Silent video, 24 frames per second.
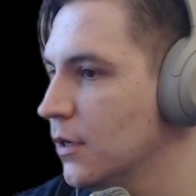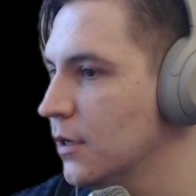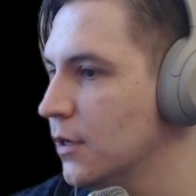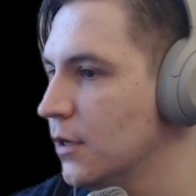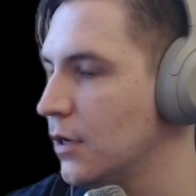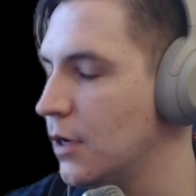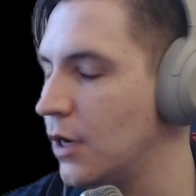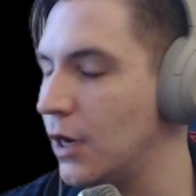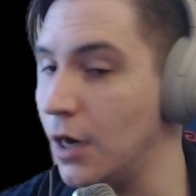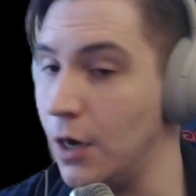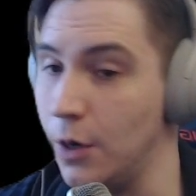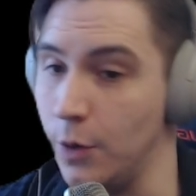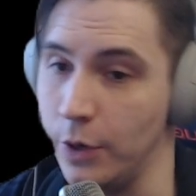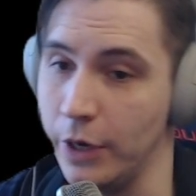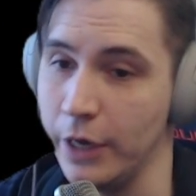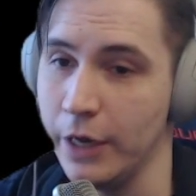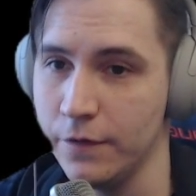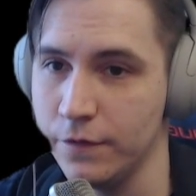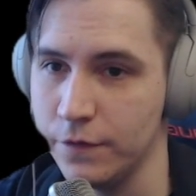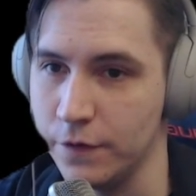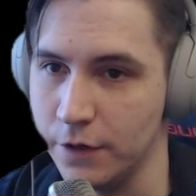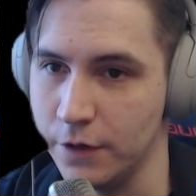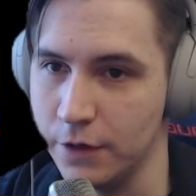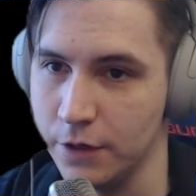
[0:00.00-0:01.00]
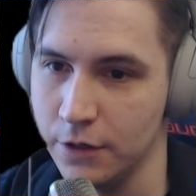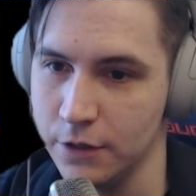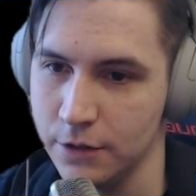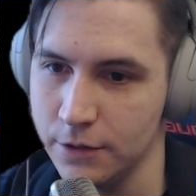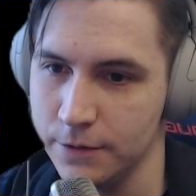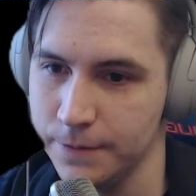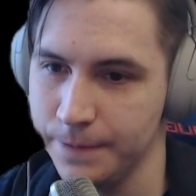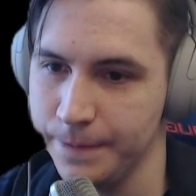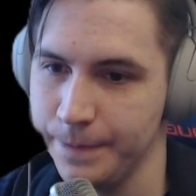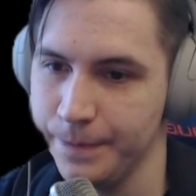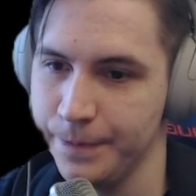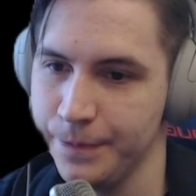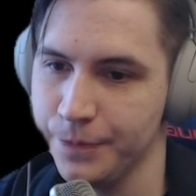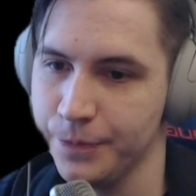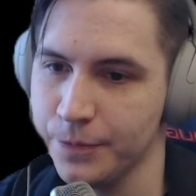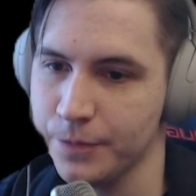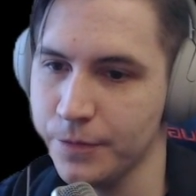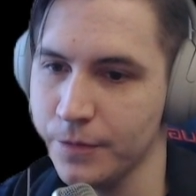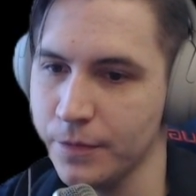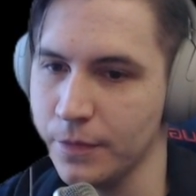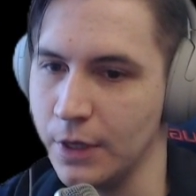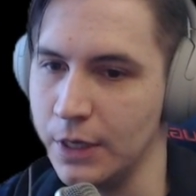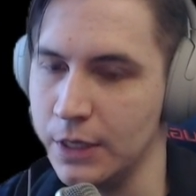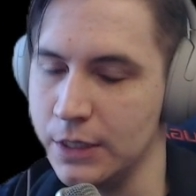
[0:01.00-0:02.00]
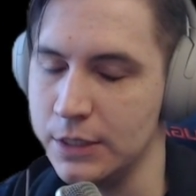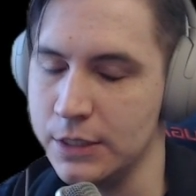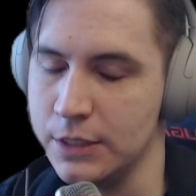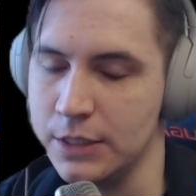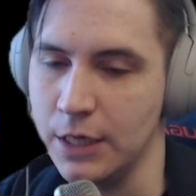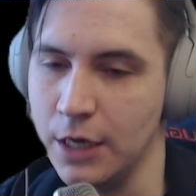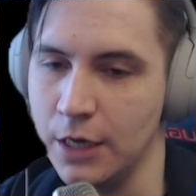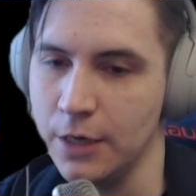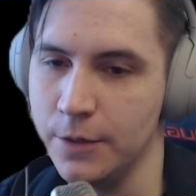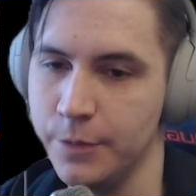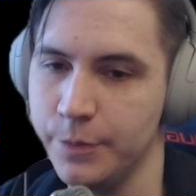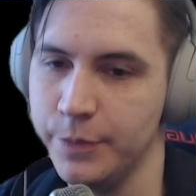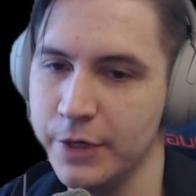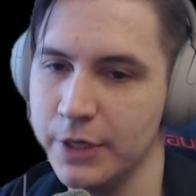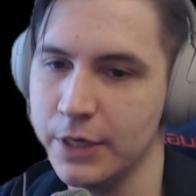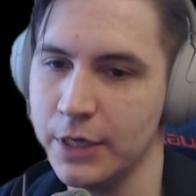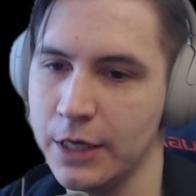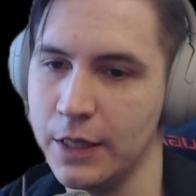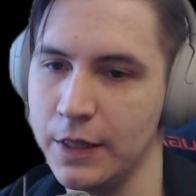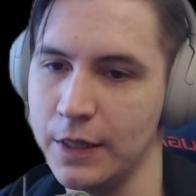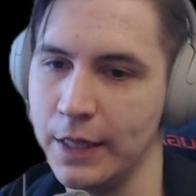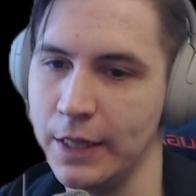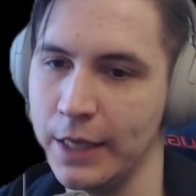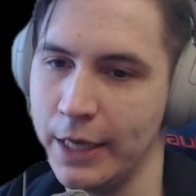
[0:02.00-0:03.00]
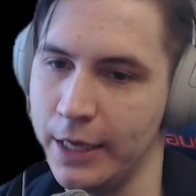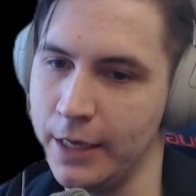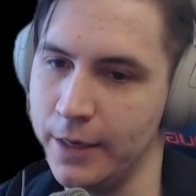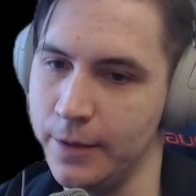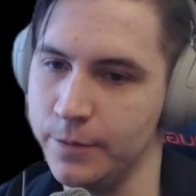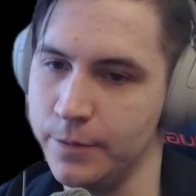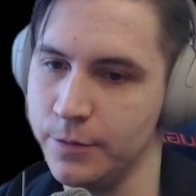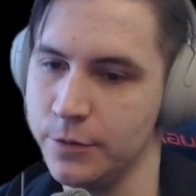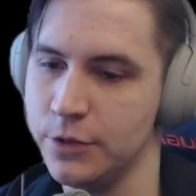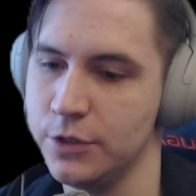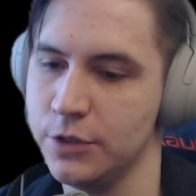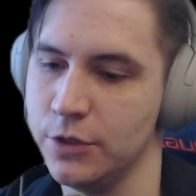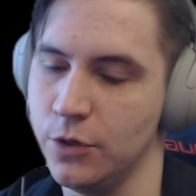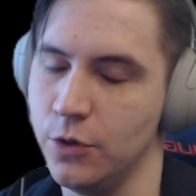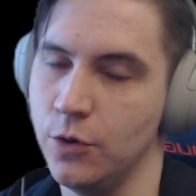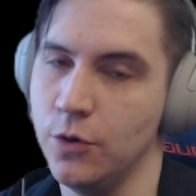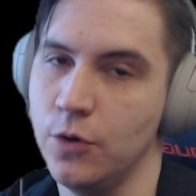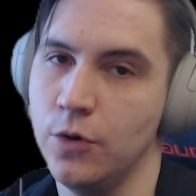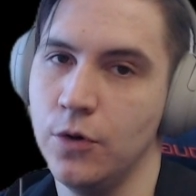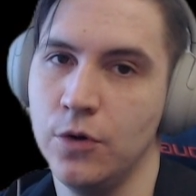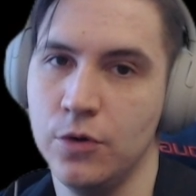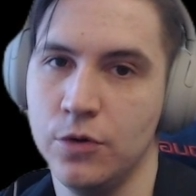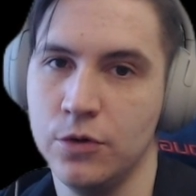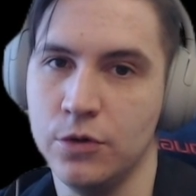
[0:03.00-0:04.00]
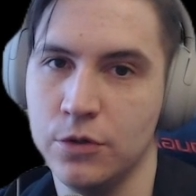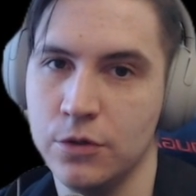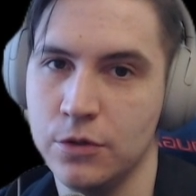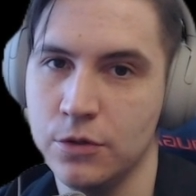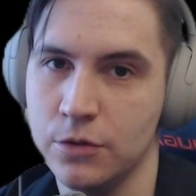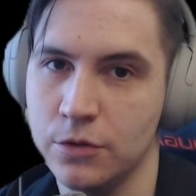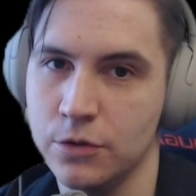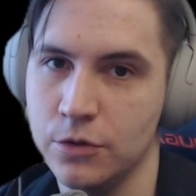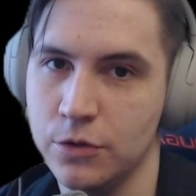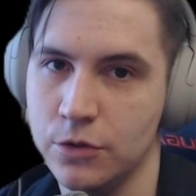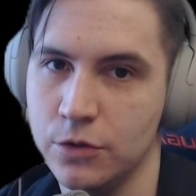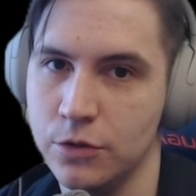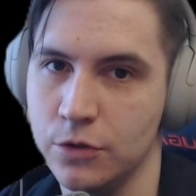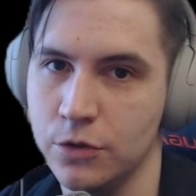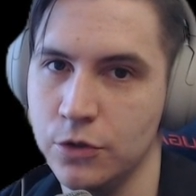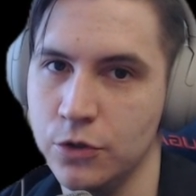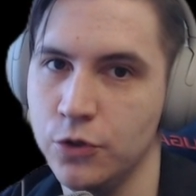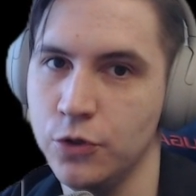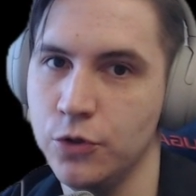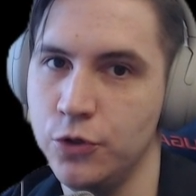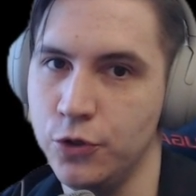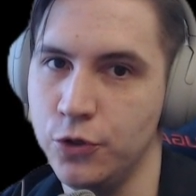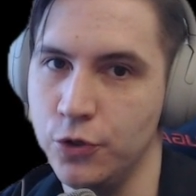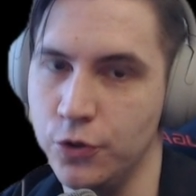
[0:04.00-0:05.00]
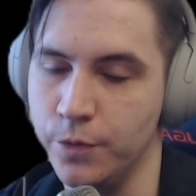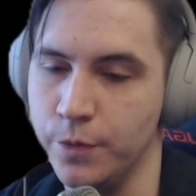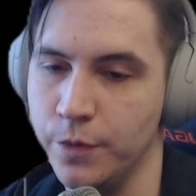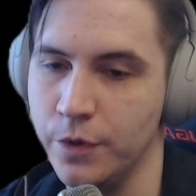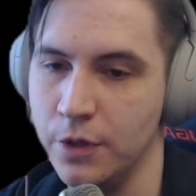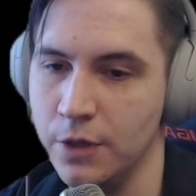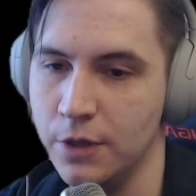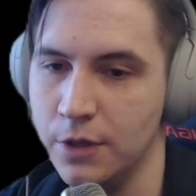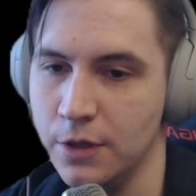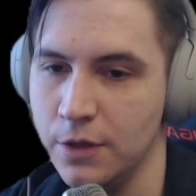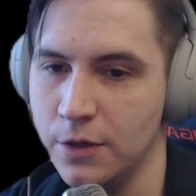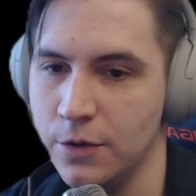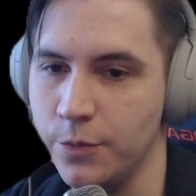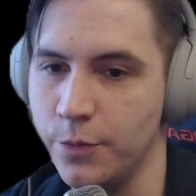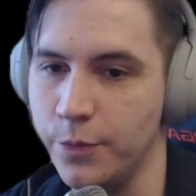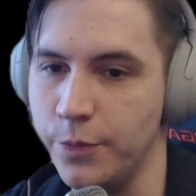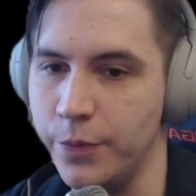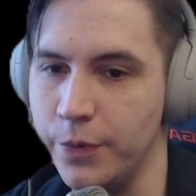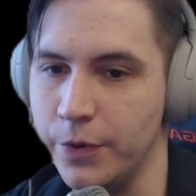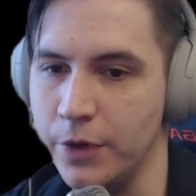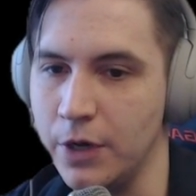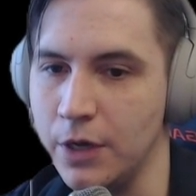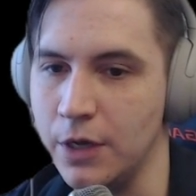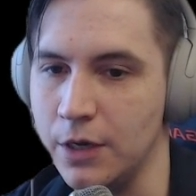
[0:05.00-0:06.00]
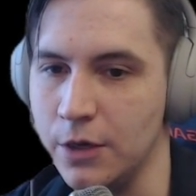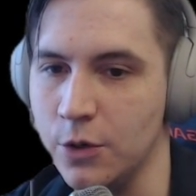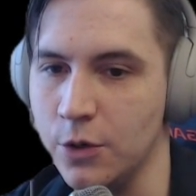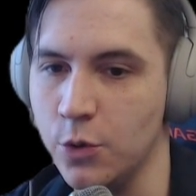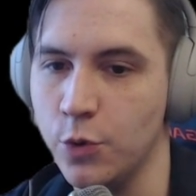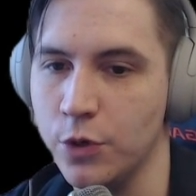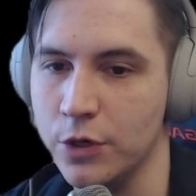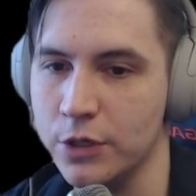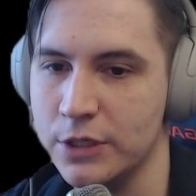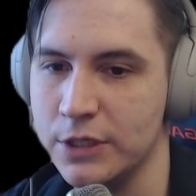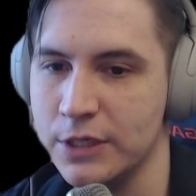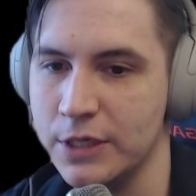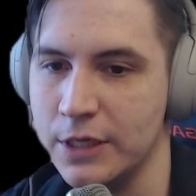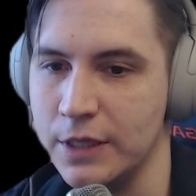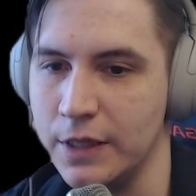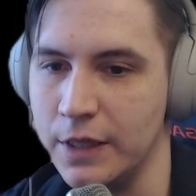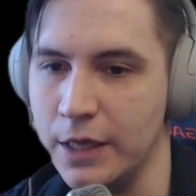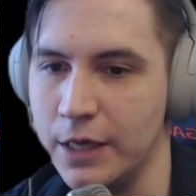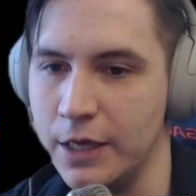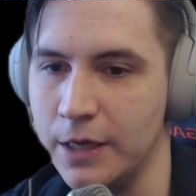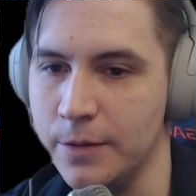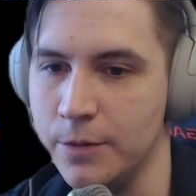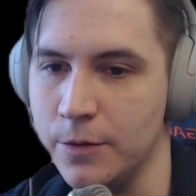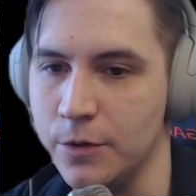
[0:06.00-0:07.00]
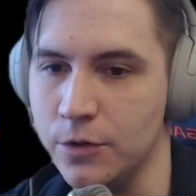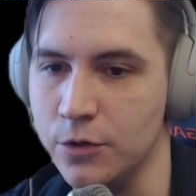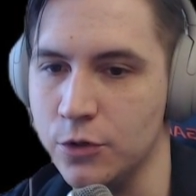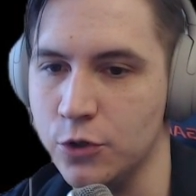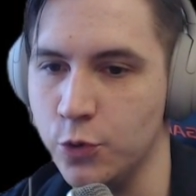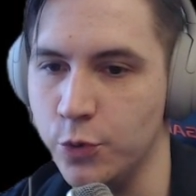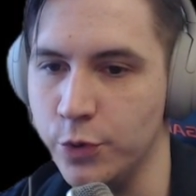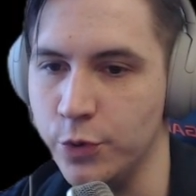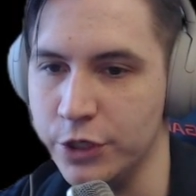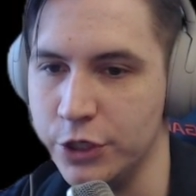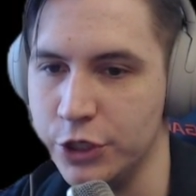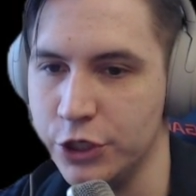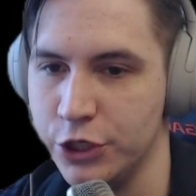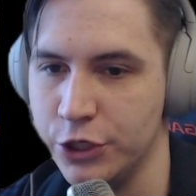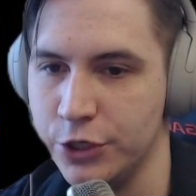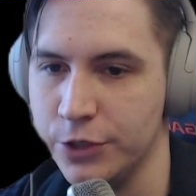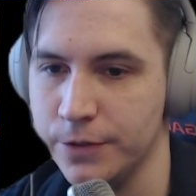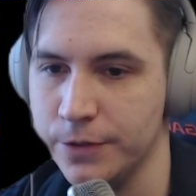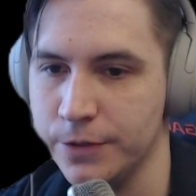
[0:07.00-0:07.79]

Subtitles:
However, it's not being claimed on YouTube, but it was claimed on Twitch.